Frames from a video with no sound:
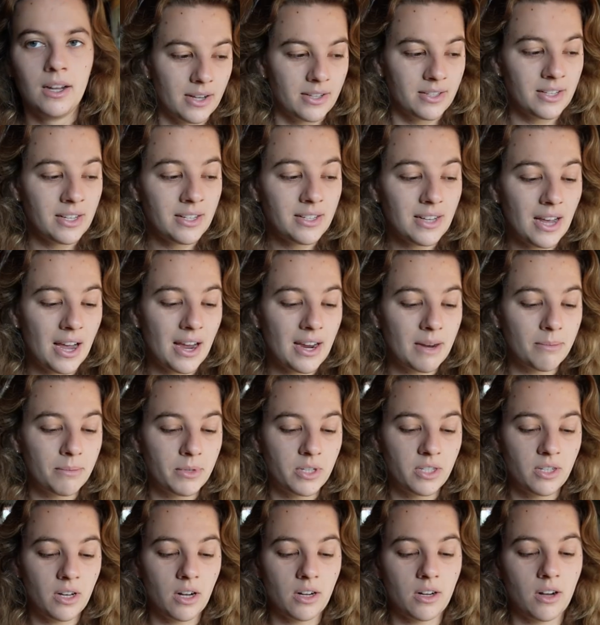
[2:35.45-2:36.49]
Since I am
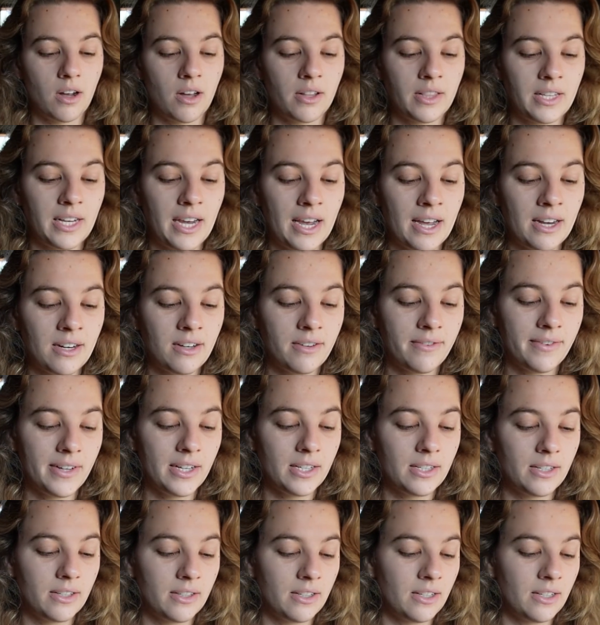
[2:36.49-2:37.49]
stuck on the end of it,